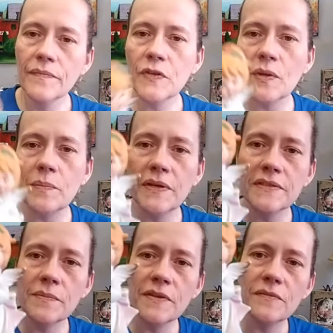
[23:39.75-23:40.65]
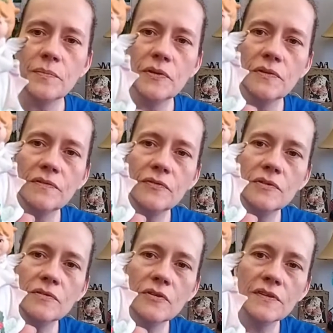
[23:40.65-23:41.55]
So I picked up these
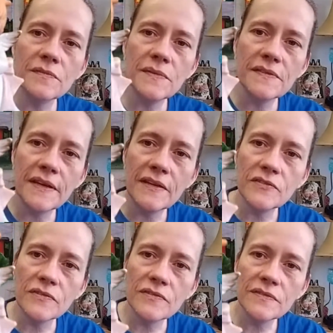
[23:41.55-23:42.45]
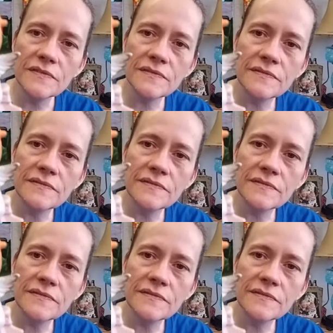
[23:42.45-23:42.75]
beautiful Christmas angels.